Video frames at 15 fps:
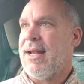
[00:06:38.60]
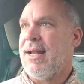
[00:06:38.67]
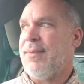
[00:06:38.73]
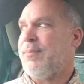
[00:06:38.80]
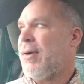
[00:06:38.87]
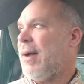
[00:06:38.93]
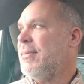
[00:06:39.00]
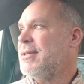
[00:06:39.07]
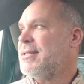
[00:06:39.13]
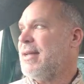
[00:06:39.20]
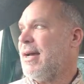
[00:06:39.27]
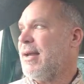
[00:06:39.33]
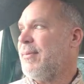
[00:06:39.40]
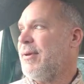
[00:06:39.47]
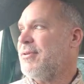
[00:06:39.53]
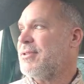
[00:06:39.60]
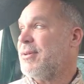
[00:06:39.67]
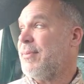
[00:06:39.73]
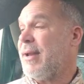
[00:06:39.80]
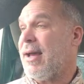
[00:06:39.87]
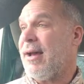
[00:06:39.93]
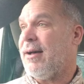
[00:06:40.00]
And it probably is not going to be with
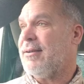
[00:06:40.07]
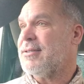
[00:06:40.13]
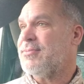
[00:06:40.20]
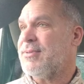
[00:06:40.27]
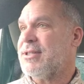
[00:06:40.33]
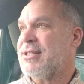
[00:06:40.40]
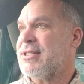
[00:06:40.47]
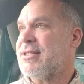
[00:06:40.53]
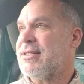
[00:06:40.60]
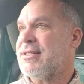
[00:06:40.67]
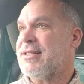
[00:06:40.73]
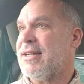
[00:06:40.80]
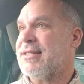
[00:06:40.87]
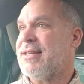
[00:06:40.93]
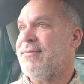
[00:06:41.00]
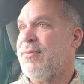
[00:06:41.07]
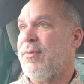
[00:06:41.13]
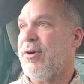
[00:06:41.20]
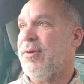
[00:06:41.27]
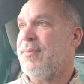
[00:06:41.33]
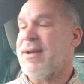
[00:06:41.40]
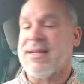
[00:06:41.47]
somebody else, which sucks even
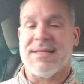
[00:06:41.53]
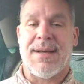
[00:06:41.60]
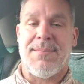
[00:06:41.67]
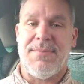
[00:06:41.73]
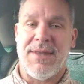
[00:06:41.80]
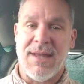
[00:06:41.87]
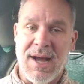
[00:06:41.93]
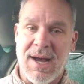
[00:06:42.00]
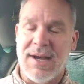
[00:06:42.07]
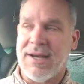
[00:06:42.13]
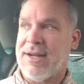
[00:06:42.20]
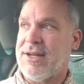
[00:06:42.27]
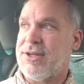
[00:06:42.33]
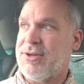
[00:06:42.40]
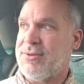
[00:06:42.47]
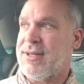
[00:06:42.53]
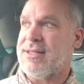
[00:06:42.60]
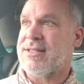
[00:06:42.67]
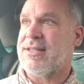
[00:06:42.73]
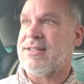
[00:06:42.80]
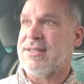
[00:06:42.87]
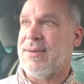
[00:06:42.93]
more, because I'm not going to do
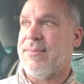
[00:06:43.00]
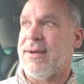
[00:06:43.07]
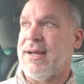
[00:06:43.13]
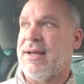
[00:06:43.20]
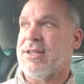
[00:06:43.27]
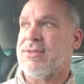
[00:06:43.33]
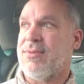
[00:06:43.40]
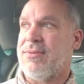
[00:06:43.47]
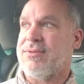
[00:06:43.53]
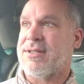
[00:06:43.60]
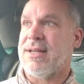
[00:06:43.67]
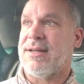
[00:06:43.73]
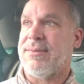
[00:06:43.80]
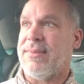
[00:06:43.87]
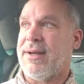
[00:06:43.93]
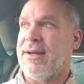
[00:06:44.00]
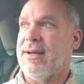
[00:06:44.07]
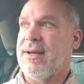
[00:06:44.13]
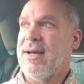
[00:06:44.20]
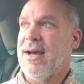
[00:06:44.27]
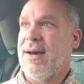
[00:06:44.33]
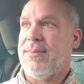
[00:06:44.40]
this to somebody else what was done to me.
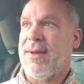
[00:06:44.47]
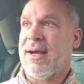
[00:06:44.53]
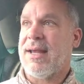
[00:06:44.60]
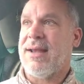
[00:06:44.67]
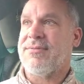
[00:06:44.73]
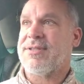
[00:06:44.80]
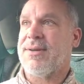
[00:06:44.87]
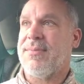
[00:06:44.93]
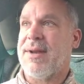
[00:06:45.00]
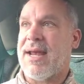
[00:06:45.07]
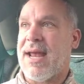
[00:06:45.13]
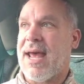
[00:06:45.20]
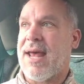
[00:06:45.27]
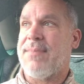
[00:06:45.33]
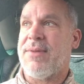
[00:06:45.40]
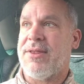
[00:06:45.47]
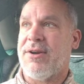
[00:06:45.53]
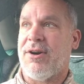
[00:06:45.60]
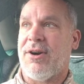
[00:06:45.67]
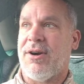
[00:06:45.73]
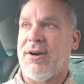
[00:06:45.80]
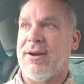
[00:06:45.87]
I'm not going to have somebody hand me
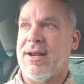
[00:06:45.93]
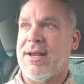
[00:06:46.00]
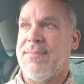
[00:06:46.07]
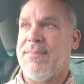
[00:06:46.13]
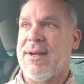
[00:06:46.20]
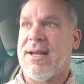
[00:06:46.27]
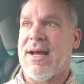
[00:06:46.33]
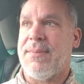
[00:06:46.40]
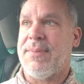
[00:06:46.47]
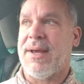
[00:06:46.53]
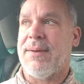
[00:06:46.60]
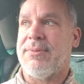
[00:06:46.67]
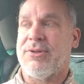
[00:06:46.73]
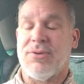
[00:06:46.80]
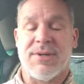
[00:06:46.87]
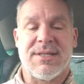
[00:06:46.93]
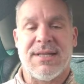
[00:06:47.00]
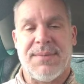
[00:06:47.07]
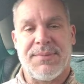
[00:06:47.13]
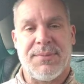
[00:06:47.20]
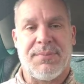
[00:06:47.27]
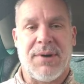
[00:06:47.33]
their heart and me not be able to
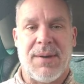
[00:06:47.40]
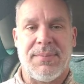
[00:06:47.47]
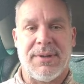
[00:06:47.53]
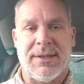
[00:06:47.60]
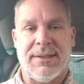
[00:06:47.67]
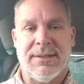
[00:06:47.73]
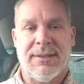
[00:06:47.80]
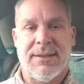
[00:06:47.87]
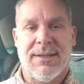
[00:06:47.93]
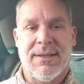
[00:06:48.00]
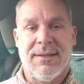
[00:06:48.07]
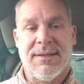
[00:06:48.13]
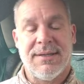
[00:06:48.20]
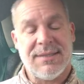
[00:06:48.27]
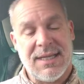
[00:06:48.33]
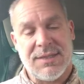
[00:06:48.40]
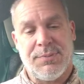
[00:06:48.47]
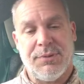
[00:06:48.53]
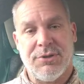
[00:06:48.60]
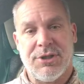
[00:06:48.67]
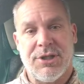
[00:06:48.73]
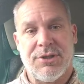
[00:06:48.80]
accept it properly, because that's
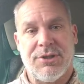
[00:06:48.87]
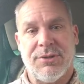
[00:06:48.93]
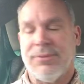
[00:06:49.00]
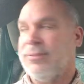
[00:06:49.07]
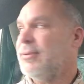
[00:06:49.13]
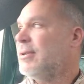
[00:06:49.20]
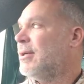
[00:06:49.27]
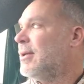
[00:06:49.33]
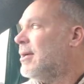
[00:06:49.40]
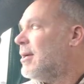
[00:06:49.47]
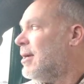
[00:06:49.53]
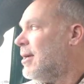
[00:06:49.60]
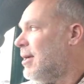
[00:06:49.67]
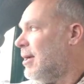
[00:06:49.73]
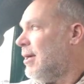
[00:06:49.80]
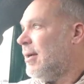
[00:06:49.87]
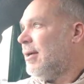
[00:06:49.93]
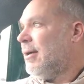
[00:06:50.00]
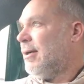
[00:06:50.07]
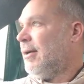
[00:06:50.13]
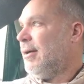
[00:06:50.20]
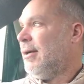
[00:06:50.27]
bullshit too.
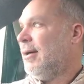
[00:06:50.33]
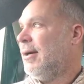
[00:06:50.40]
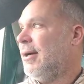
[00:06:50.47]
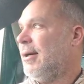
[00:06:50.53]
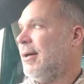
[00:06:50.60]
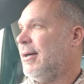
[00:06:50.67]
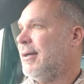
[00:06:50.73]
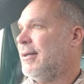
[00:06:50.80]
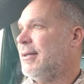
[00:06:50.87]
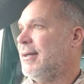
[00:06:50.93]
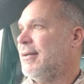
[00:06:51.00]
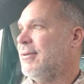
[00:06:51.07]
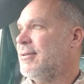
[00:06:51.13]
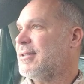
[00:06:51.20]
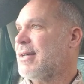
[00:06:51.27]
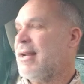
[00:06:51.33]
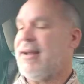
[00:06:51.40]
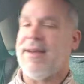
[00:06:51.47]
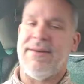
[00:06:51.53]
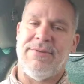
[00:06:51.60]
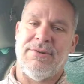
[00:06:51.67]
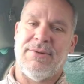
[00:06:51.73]
I know it's
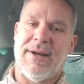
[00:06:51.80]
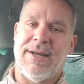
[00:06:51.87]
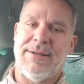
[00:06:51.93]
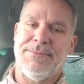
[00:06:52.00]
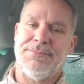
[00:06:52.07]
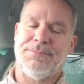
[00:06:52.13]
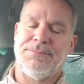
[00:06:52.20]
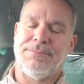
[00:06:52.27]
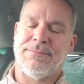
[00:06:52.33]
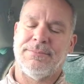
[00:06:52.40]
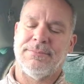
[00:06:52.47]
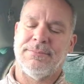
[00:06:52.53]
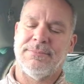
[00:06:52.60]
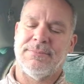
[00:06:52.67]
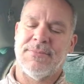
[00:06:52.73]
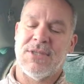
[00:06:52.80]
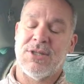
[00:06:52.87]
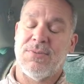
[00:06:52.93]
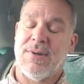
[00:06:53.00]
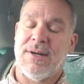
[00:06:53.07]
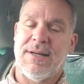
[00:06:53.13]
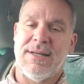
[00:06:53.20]
kind of heavy, right?
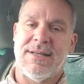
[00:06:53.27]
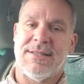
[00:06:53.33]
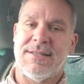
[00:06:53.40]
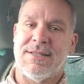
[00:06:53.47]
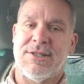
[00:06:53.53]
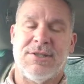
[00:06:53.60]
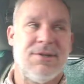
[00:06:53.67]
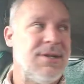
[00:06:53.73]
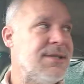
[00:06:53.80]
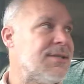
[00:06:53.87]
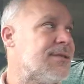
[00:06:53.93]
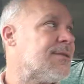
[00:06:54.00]
It's what it is. It's